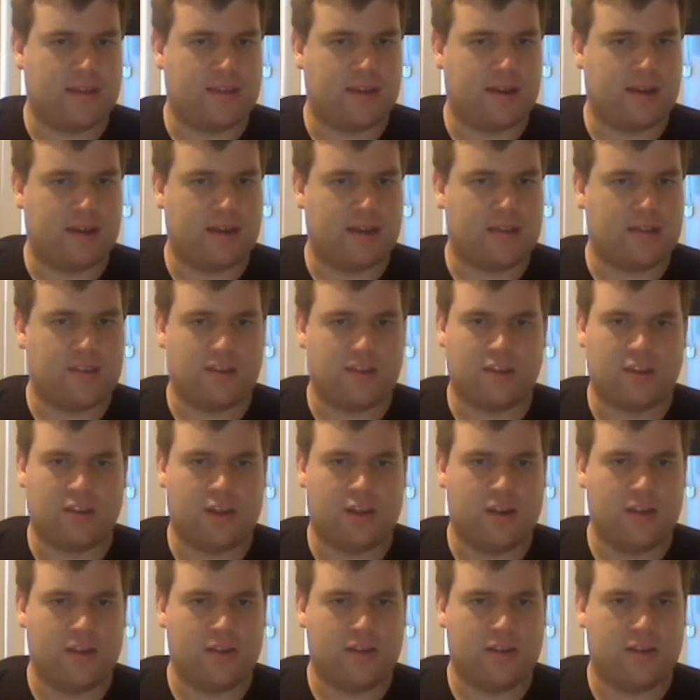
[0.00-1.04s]
There's a
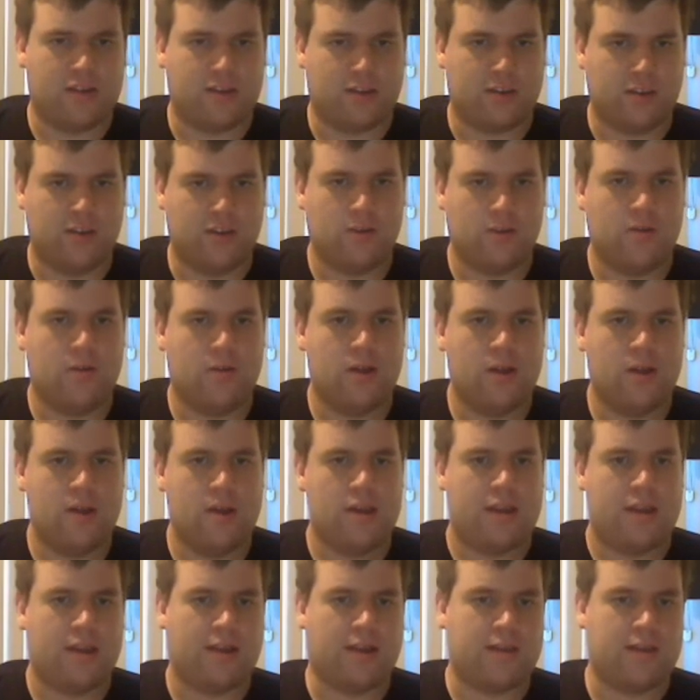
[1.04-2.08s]
lot to do,
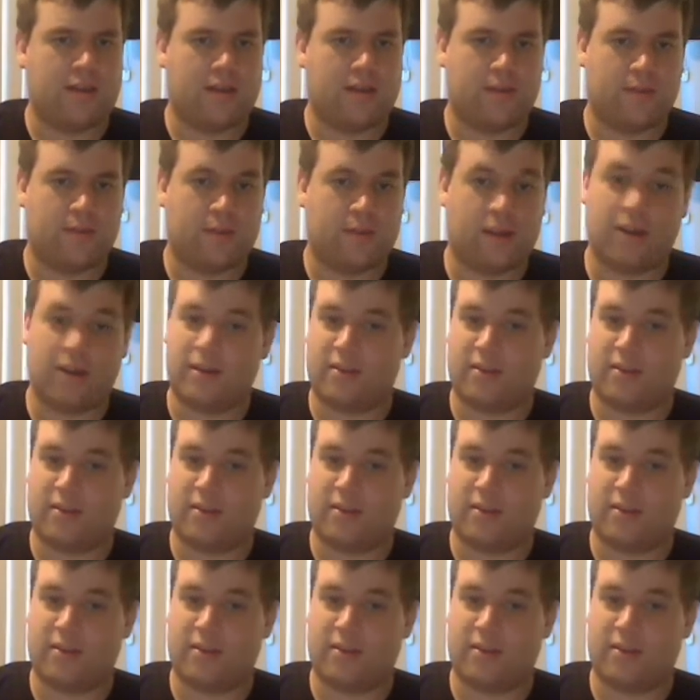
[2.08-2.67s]
and